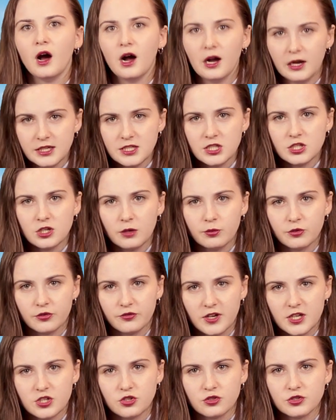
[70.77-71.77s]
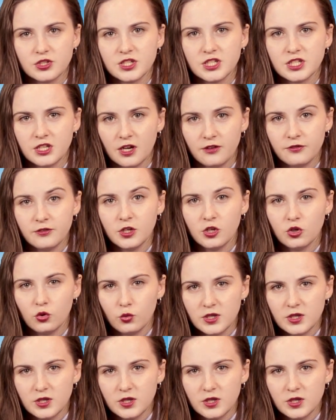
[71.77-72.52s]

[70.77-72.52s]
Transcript: I saw professors stuffing